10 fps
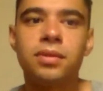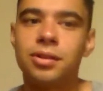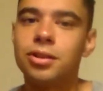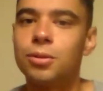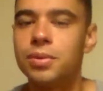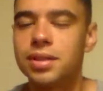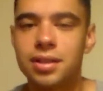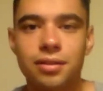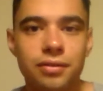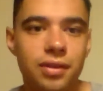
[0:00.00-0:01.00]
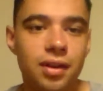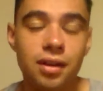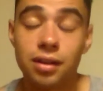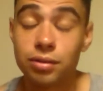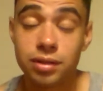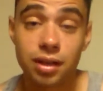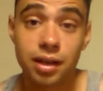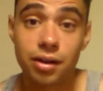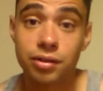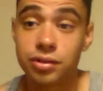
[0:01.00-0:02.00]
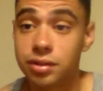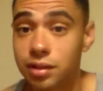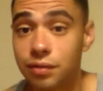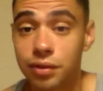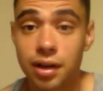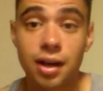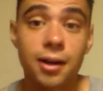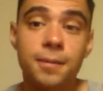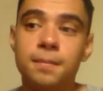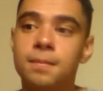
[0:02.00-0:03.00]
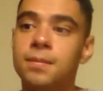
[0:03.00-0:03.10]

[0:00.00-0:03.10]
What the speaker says: determines if those 8 characters live or die